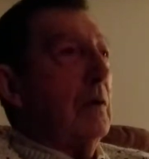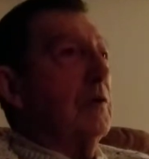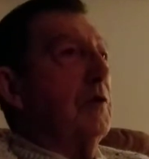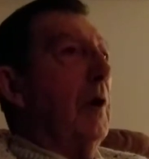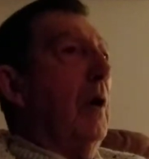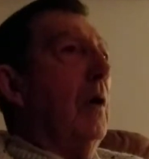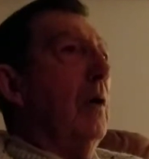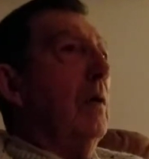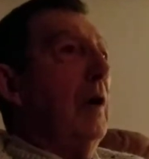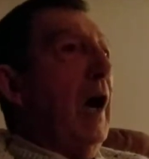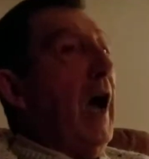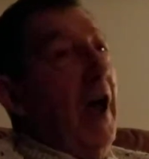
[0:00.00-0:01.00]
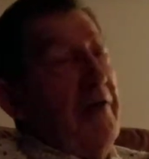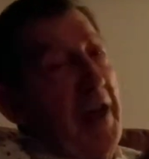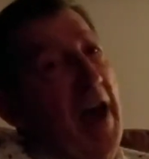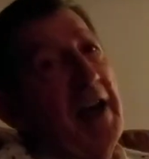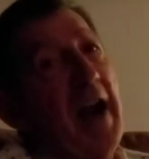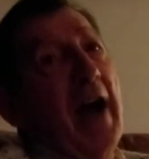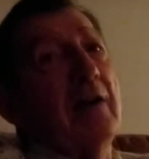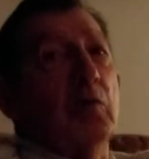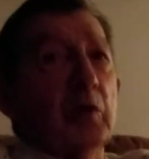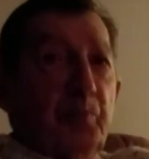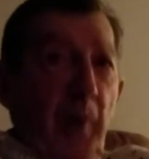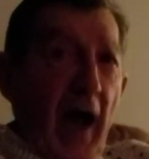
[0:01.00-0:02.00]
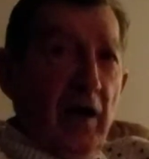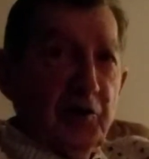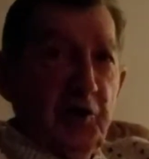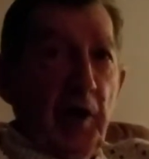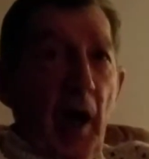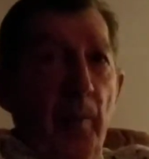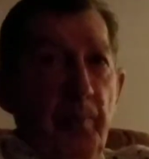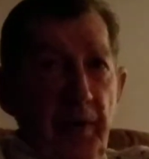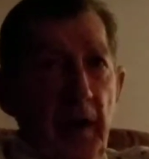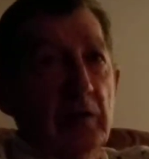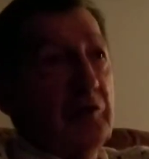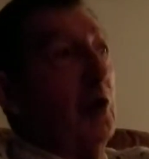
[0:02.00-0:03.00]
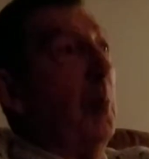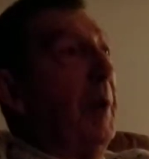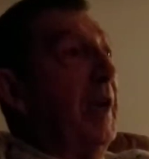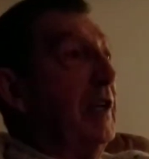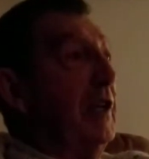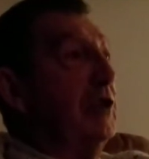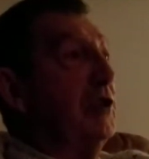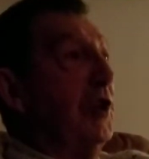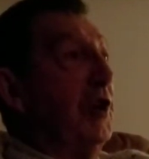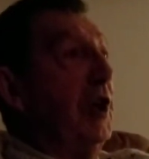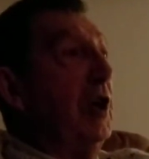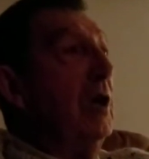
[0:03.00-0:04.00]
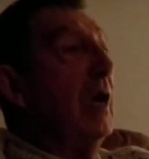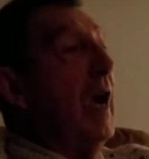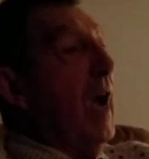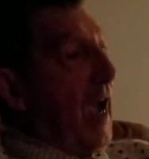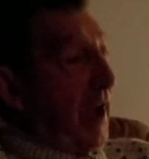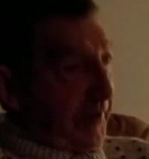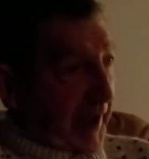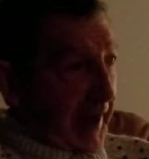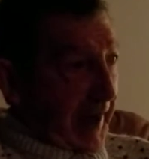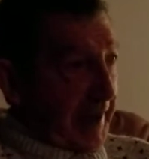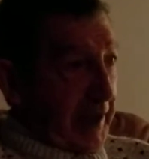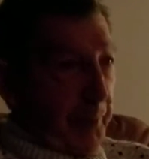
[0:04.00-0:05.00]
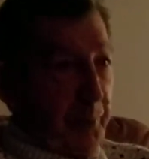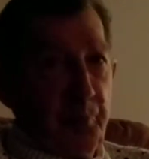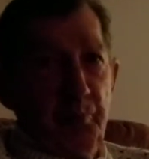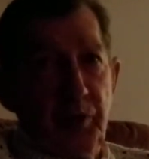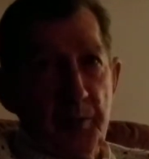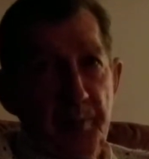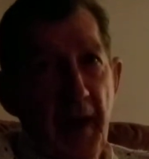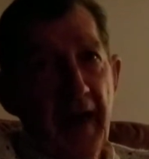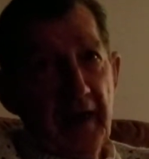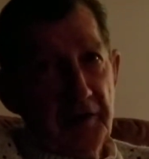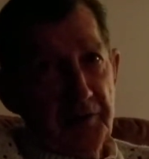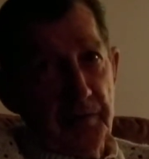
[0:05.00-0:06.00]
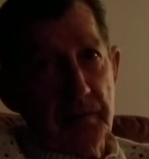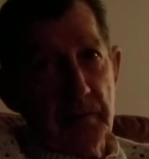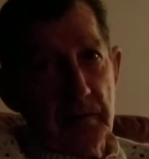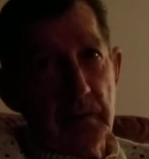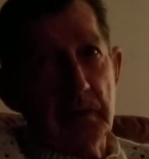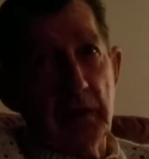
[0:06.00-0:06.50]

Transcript: So, and then I would bounce up to be an engineer, and then I get put back as a